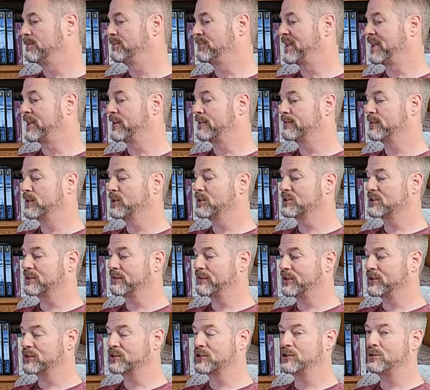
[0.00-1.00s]
Now, the first of
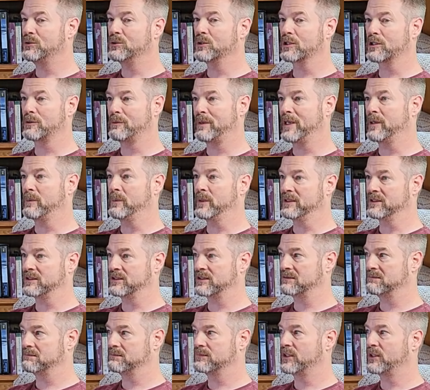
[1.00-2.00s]
those two are
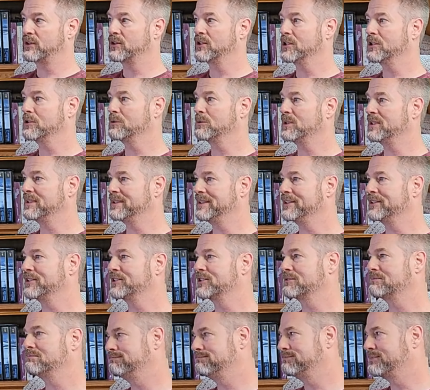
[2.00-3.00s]
commandments. The third one
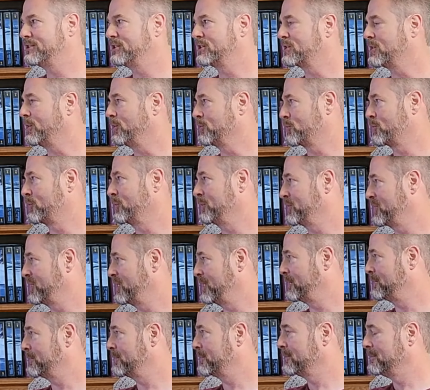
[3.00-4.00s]
is just cultural stuff.